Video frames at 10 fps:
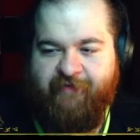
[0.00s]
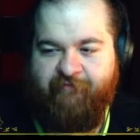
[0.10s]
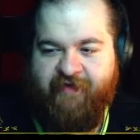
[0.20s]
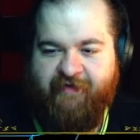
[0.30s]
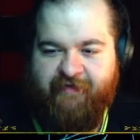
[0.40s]

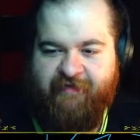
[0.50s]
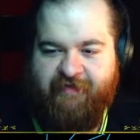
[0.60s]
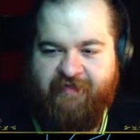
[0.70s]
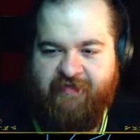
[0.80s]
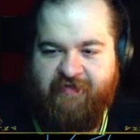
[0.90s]

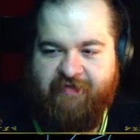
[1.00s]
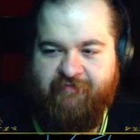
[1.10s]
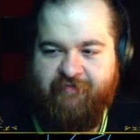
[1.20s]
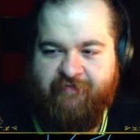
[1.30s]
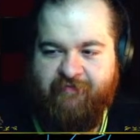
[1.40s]
because,
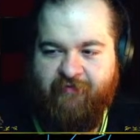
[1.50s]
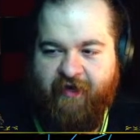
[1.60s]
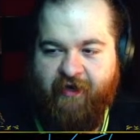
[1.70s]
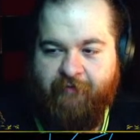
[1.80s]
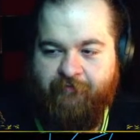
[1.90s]

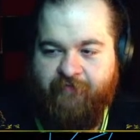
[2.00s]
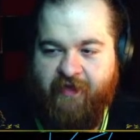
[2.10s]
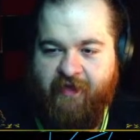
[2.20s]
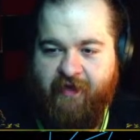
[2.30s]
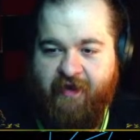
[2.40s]
well,
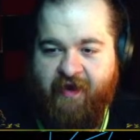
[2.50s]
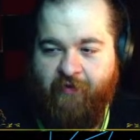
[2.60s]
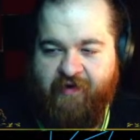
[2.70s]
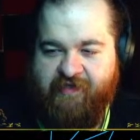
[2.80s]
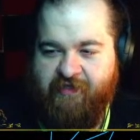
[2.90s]
I
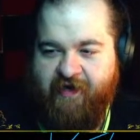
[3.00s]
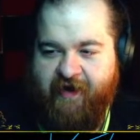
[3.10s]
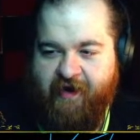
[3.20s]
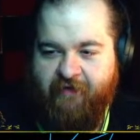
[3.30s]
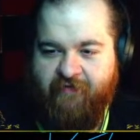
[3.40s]
want to start
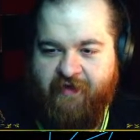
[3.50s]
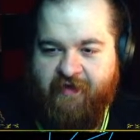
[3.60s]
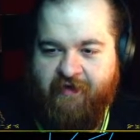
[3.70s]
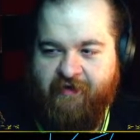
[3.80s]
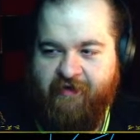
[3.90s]
adding
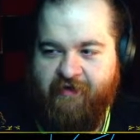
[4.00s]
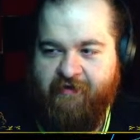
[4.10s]
the